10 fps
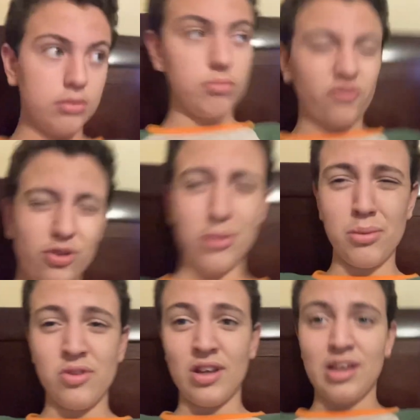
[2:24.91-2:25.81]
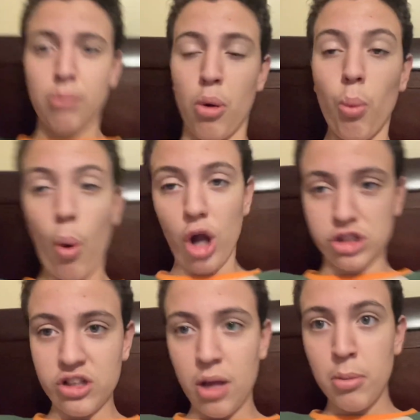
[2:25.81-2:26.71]
but for some reason I keep on
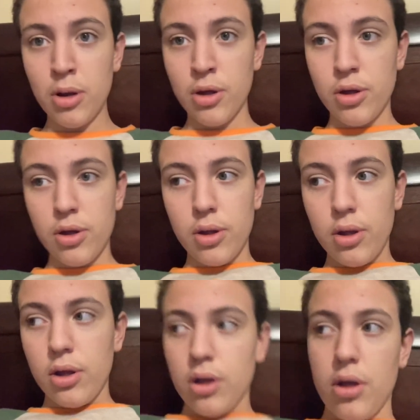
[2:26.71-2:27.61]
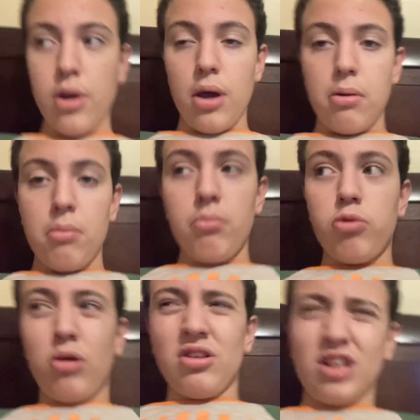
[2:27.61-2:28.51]
watching them.
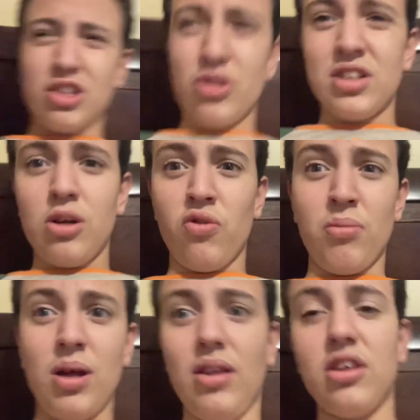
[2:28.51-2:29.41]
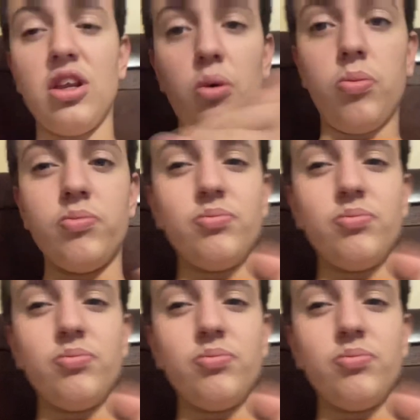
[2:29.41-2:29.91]
Probably like trying to get over my like you know